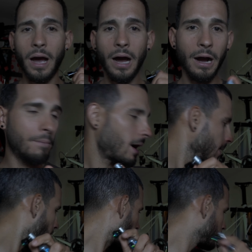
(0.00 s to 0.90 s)
I
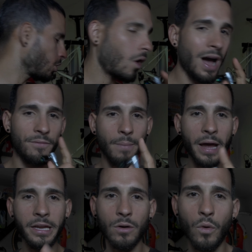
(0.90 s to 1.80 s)
don't have
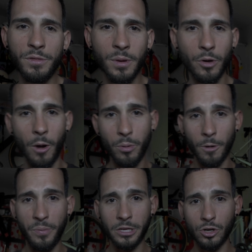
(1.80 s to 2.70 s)
mine here with me, but I'll put
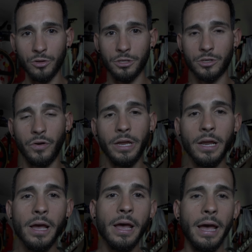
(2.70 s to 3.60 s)
a picture on the screen.